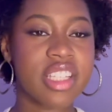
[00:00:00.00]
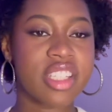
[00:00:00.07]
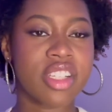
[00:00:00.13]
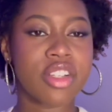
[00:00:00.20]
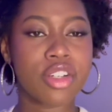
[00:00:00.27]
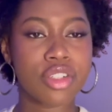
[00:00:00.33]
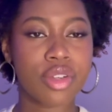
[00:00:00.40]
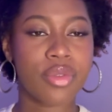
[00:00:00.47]

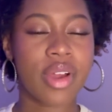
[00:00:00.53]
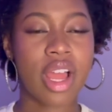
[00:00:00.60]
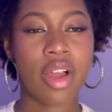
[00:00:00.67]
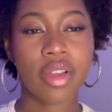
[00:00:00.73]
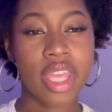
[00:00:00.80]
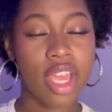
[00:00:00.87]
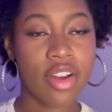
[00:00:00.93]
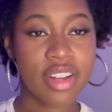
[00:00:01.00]
centers around
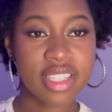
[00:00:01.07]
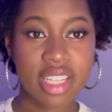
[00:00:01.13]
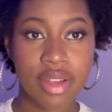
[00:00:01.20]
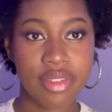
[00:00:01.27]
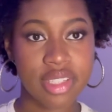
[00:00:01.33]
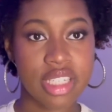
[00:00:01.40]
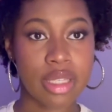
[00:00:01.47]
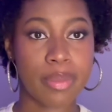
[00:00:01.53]
Carrie's
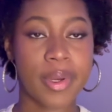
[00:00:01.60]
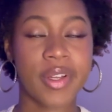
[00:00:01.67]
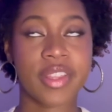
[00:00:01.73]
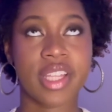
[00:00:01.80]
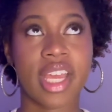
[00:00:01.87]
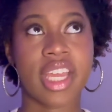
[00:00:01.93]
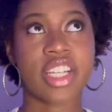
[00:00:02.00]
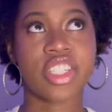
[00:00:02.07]
17th
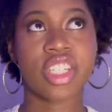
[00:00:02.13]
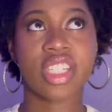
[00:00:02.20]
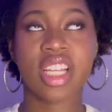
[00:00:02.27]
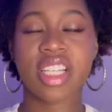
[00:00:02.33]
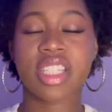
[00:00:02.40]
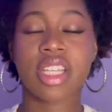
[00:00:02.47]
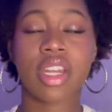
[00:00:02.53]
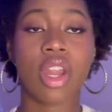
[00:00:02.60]
birthday, and she
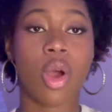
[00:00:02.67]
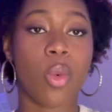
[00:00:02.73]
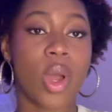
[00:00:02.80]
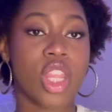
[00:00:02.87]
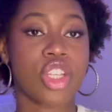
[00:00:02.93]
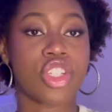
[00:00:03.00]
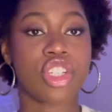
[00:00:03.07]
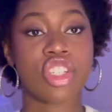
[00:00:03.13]
doesn't know
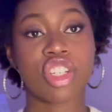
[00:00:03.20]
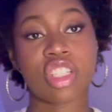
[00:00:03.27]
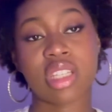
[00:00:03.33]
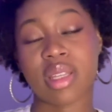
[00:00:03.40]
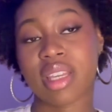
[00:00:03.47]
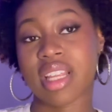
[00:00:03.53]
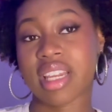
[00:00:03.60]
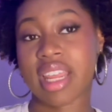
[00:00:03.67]
whether she should
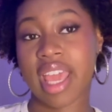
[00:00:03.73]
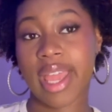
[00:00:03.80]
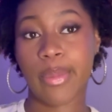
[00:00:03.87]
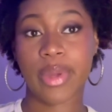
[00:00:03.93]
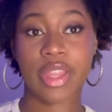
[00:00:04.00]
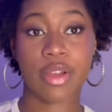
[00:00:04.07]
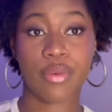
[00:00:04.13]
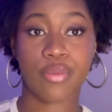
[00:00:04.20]
spend the day
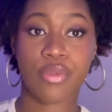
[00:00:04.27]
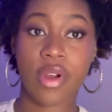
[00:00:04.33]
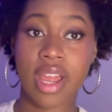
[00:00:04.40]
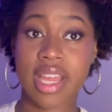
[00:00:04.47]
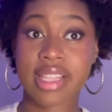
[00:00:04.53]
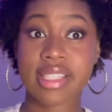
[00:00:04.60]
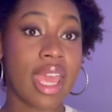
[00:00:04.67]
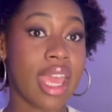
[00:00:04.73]
with her
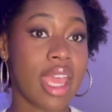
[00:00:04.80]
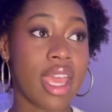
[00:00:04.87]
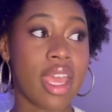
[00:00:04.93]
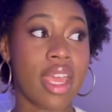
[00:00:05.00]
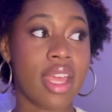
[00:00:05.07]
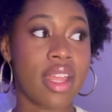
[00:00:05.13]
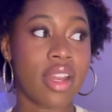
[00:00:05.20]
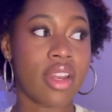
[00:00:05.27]
friend
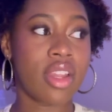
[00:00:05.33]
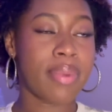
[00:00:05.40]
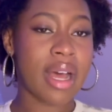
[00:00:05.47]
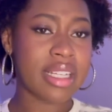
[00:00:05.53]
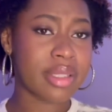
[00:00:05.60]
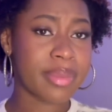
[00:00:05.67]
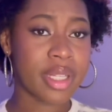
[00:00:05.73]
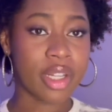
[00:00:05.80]
and
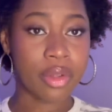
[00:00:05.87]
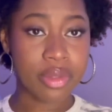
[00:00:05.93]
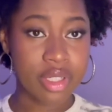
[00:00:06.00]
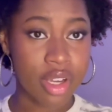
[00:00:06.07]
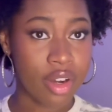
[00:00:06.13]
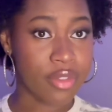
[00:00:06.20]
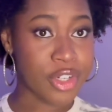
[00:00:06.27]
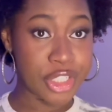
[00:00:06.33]
possibly losing
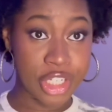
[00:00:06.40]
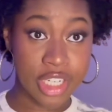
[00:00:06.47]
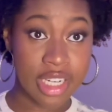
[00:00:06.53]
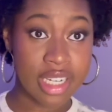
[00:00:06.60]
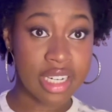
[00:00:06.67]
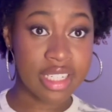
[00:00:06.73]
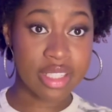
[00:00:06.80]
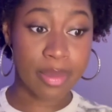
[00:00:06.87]
her virginity
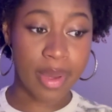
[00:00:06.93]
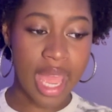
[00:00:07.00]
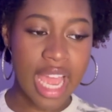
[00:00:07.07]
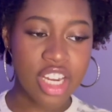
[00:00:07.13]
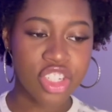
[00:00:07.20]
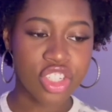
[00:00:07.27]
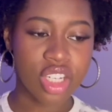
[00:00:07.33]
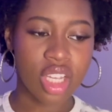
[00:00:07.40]
to
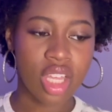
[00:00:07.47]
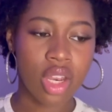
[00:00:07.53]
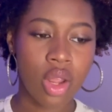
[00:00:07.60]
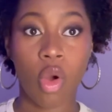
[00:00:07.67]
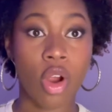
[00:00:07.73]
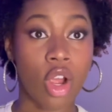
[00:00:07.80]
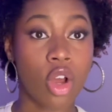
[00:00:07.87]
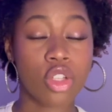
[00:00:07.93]
Sebastian,
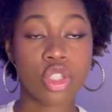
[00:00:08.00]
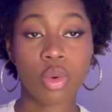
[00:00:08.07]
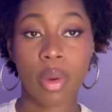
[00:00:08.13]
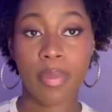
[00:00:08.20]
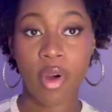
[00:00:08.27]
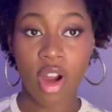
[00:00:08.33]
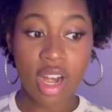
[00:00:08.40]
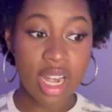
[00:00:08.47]
or go to a
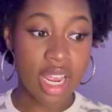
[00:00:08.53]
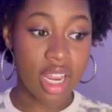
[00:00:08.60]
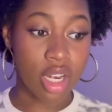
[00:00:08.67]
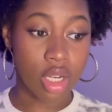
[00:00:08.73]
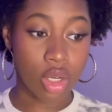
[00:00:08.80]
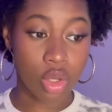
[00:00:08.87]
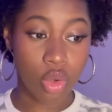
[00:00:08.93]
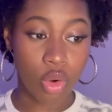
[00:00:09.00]
party
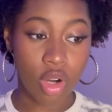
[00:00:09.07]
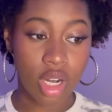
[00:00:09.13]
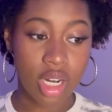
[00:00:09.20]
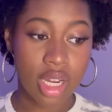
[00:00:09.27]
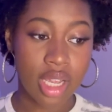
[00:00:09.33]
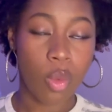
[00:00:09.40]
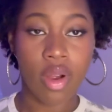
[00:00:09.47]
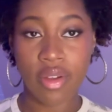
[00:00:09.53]
in New
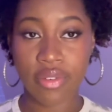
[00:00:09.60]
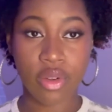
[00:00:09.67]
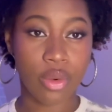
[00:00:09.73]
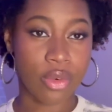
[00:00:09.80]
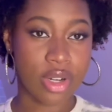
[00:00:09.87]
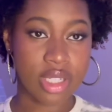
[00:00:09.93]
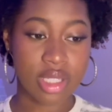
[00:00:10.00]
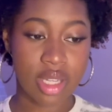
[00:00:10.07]
York with
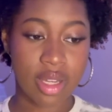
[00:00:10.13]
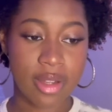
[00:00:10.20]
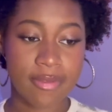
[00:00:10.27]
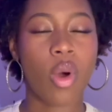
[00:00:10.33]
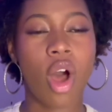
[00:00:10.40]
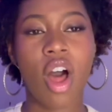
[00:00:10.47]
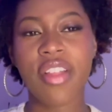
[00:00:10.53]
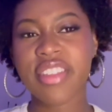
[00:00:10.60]
Larissa.
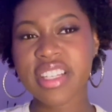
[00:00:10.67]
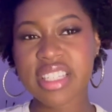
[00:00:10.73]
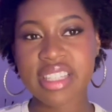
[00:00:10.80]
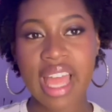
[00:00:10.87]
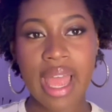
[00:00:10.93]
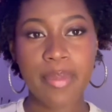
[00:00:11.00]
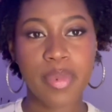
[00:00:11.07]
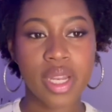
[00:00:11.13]
While all this is
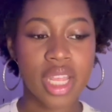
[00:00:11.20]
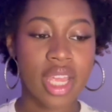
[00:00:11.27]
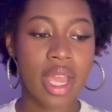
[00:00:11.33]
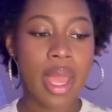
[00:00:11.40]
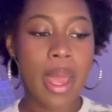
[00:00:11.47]
happening,